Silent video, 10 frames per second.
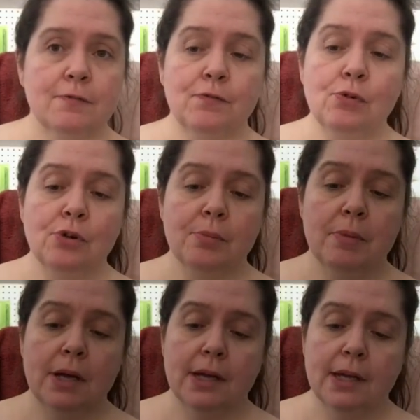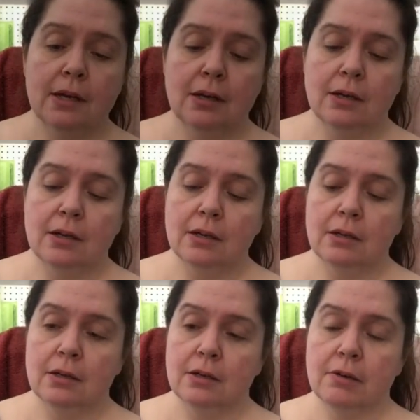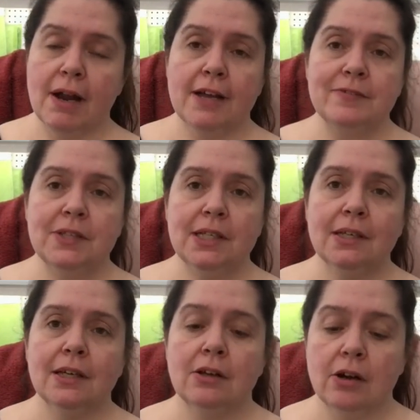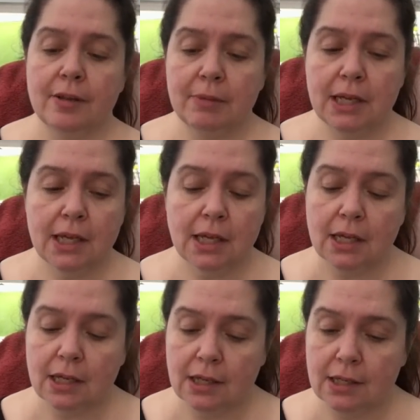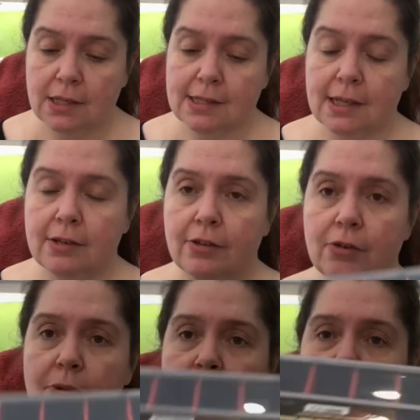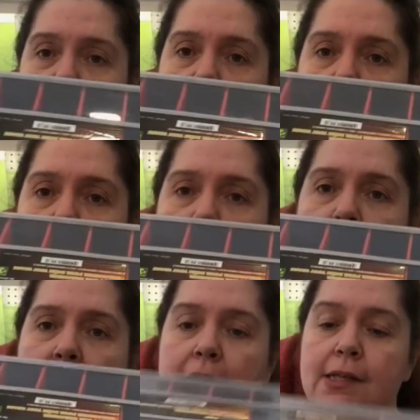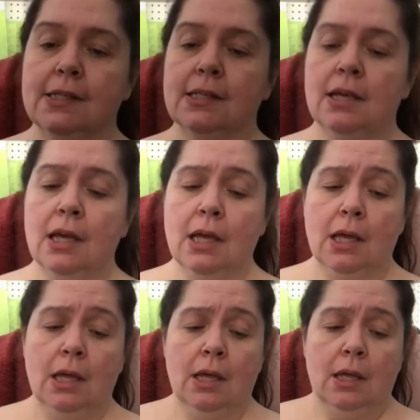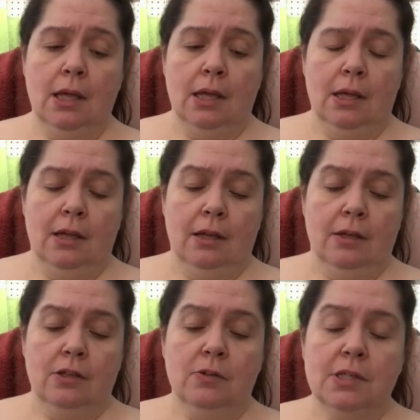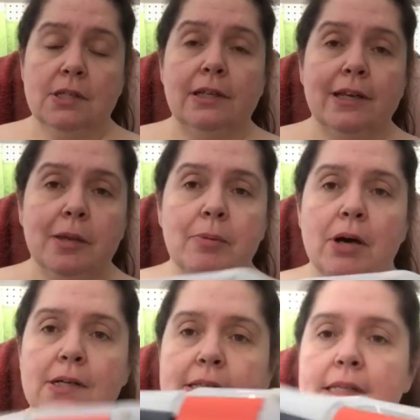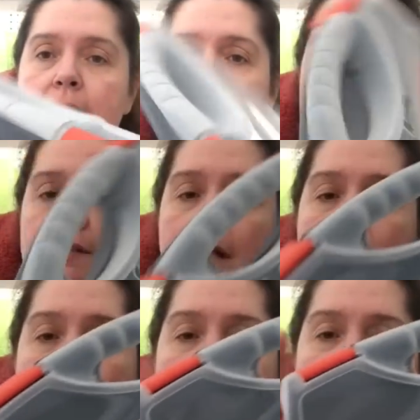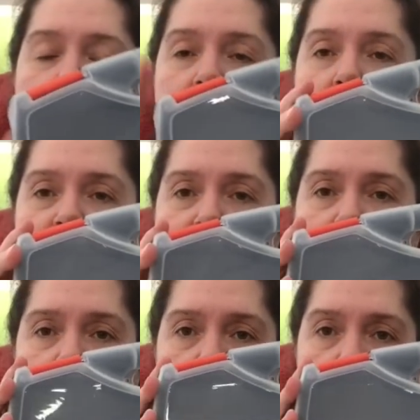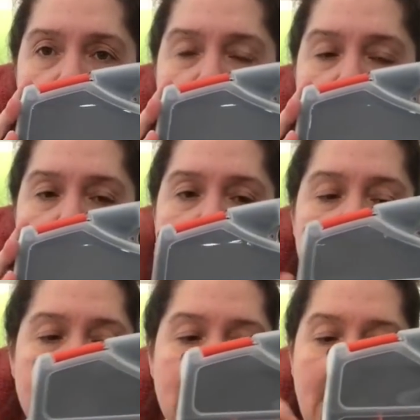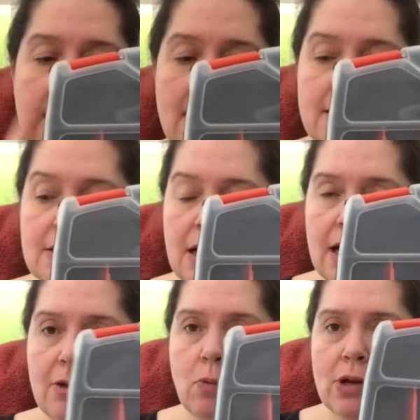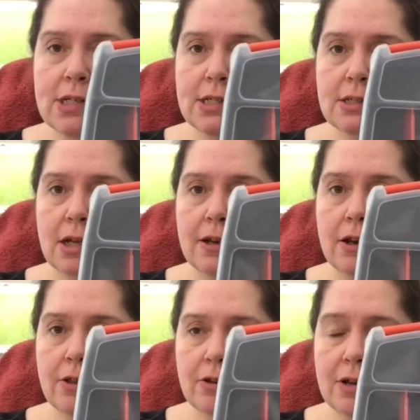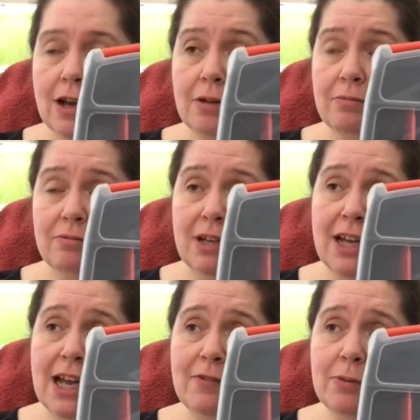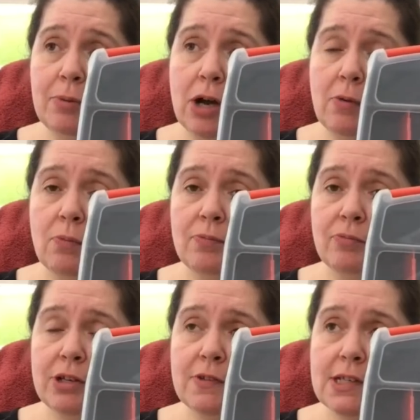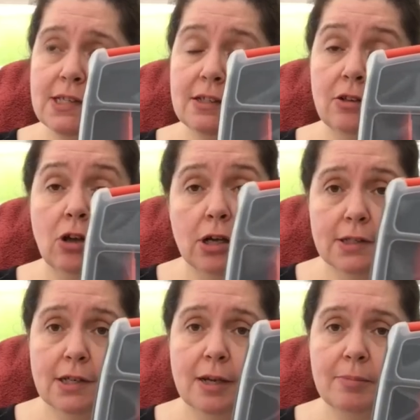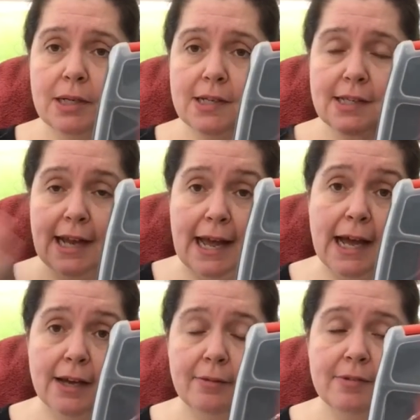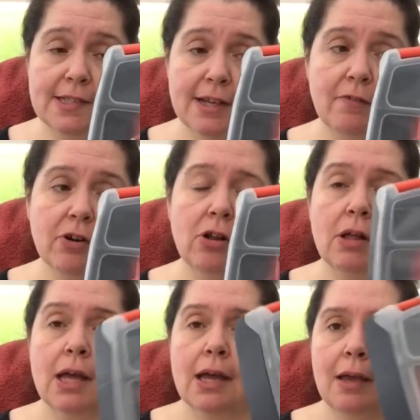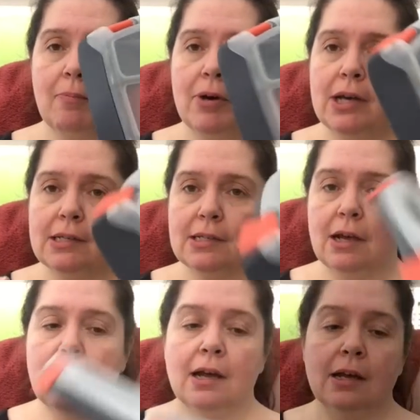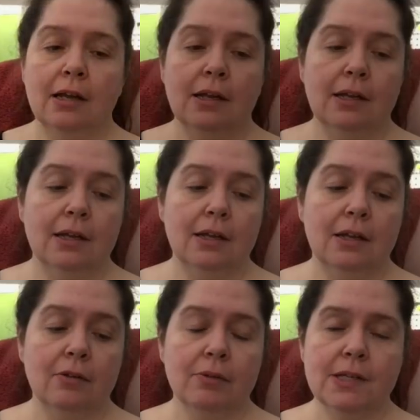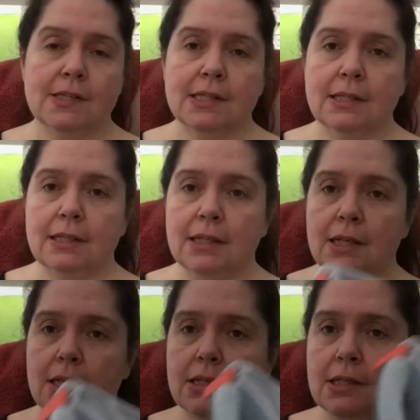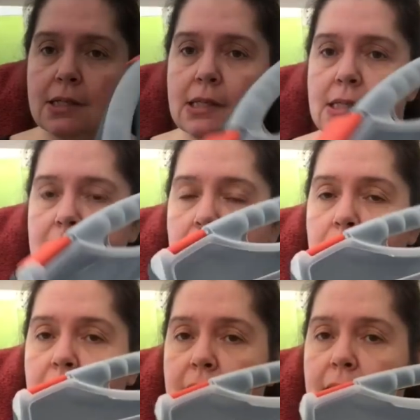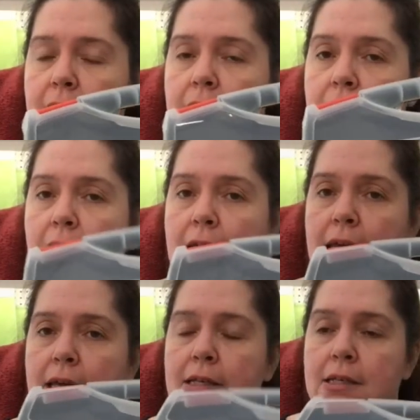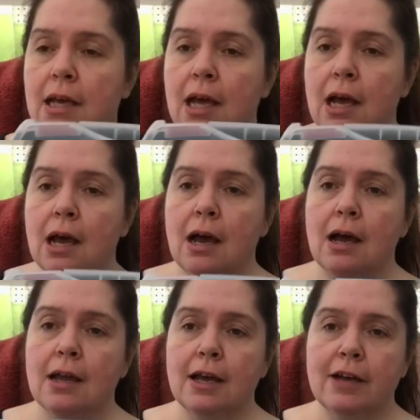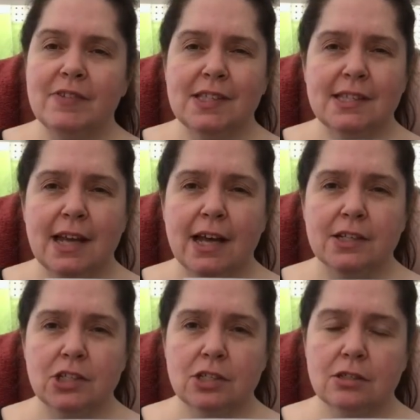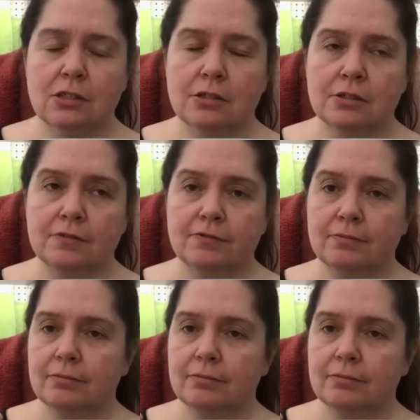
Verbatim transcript: for my uh, crafting and art making is another one of these Duramax utility boxes. I already have several of these and I wanted another, I, I haven't bought one of these in a long time because I had several but I recently did some cleaning and I have a stash of